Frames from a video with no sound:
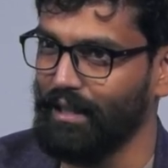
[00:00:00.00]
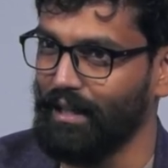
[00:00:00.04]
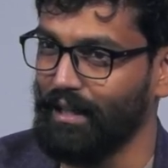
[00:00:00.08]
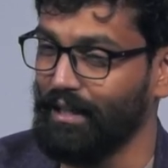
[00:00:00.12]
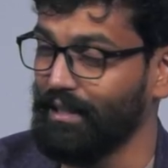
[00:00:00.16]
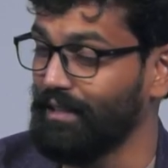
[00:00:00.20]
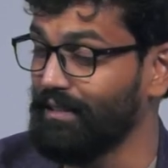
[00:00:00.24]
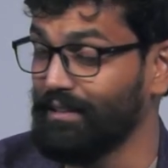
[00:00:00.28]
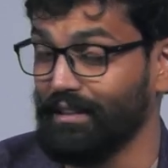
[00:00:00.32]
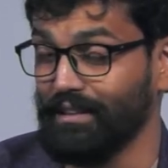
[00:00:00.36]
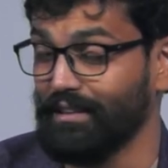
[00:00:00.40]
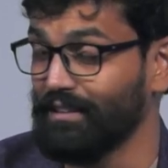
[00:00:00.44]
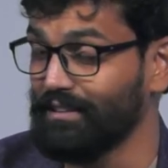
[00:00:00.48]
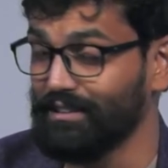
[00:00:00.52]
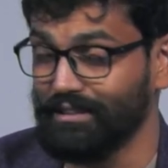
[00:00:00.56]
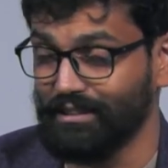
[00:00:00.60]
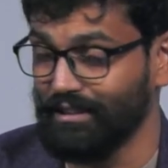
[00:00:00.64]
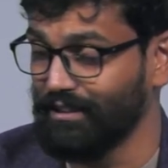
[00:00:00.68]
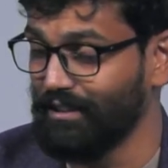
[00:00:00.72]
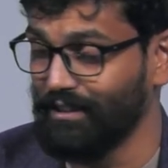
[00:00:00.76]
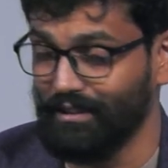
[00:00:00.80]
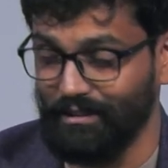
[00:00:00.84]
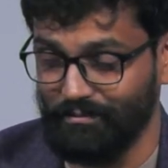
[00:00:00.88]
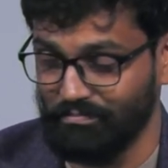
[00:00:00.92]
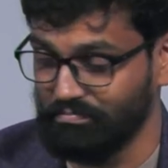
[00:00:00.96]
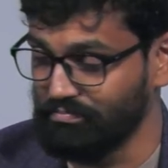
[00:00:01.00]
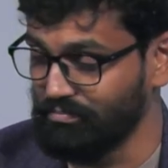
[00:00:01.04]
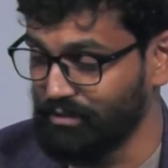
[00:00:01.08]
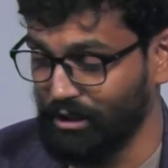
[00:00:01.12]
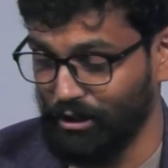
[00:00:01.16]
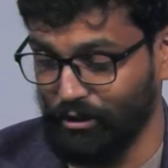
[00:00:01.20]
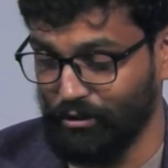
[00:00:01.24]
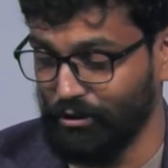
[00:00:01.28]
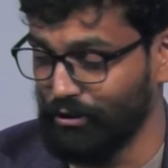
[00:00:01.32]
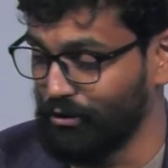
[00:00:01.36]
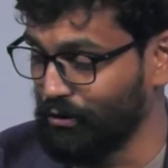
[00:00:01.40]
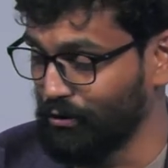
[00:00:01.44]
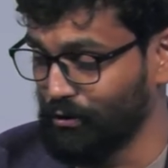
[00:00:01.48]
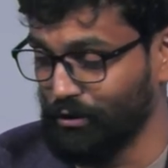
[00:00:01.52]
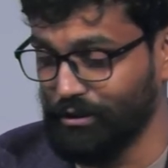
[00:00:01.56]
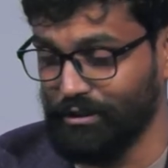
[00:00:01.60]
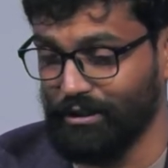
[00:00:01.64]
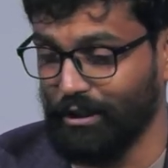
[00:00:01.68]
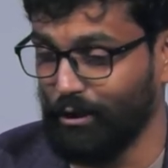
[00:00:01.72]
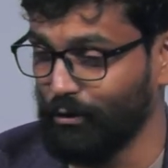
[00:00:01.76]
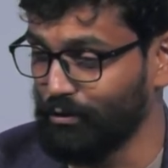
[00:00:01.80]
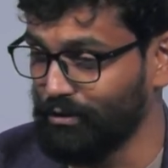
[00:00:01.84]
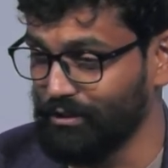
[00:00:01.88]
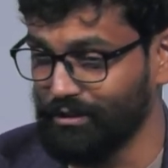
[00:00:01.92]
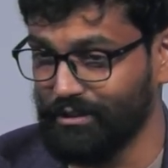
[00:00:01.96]
There is still, the jury's
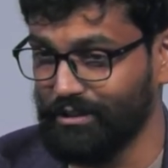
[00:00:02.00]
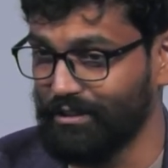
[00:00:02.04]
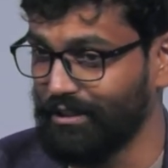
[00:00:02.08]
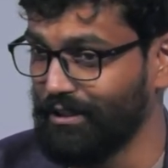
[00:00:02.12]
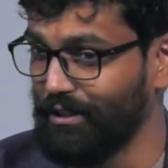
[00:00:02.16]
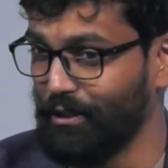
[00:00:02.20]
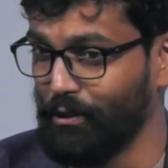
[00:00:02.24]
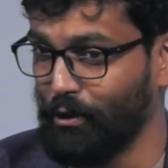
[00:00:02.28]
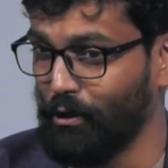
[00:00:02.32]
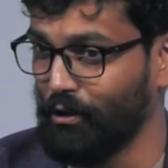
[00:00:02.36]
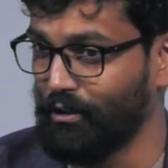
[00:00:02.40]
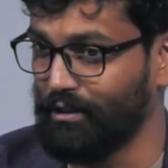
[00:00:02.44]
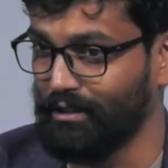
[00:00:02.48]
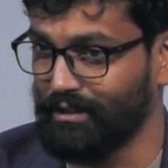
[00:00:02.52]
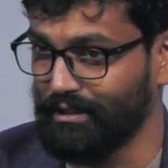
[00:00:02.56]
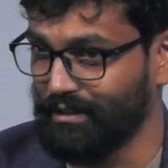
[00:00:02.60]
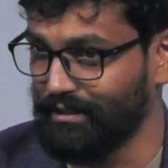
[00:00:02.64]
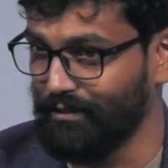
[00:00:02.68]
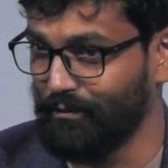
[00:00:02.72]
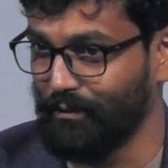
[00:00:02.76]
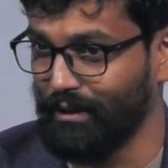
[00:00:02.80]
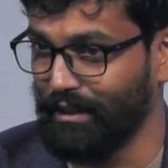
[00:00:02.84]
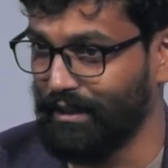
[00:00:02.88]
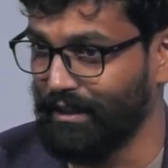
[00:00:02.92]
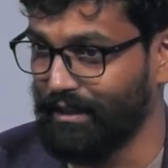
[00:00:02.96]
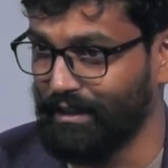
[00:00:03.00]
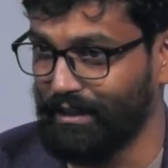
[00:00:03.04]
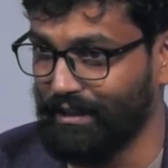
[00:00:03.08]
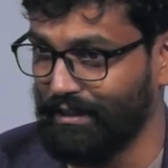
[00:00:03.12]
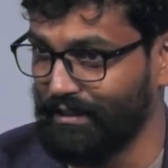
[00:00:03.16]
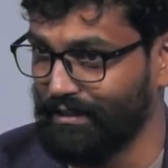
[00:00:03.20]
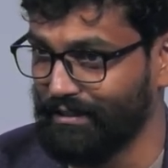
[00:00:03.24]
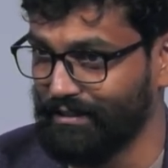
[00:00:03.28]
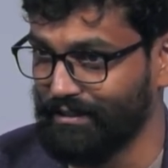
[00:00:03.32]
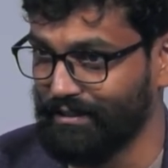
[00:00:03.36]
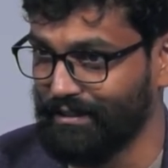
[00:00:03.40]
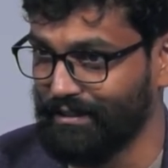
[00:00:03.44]
out. It's still not very clear